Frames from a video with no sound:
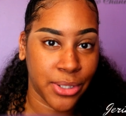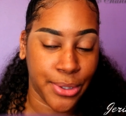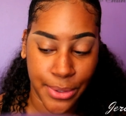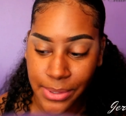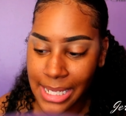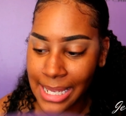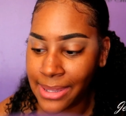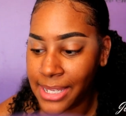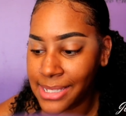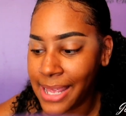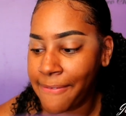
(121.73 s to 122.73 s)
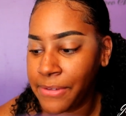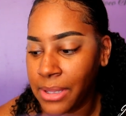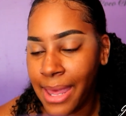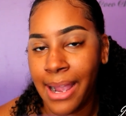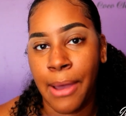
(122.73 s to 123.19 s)
to use, and this I
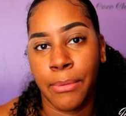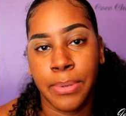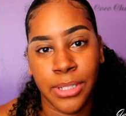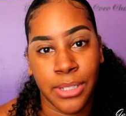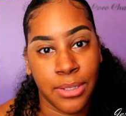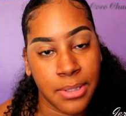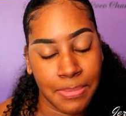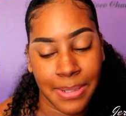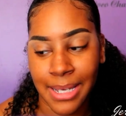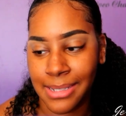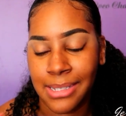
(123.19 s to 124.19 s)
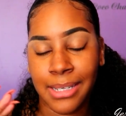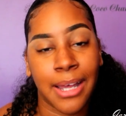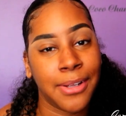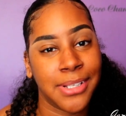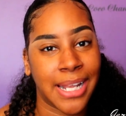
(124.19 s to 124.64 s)
feel like I will put to use because it's
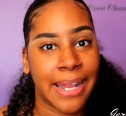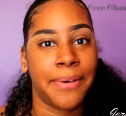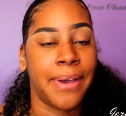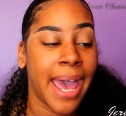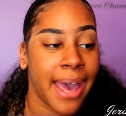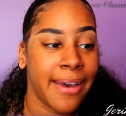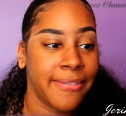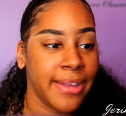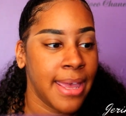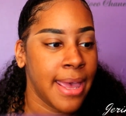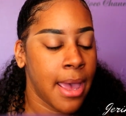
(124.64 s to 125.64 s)
colors that I don't have.